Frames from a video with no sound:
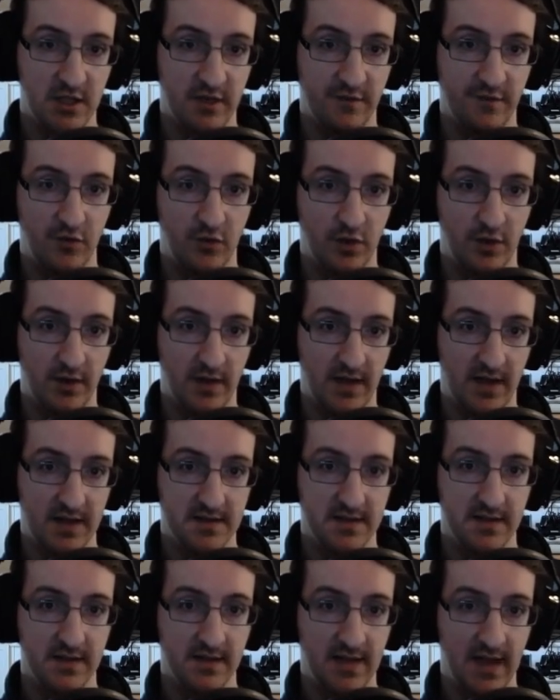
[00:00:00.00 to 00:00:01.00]
a Photon Art,
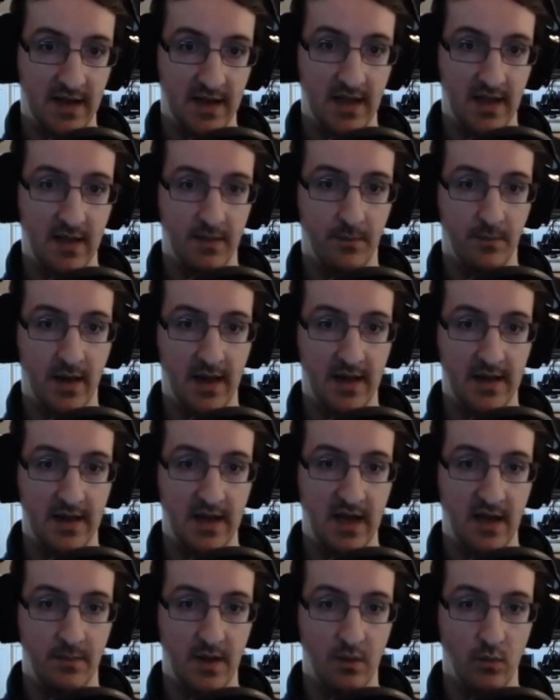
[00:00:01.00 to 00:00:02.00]
getting hit by an
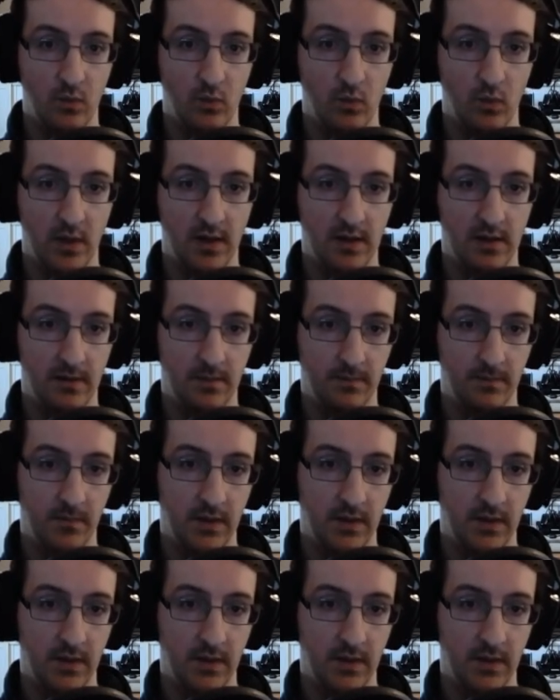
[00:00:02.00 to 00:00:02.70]
enemy will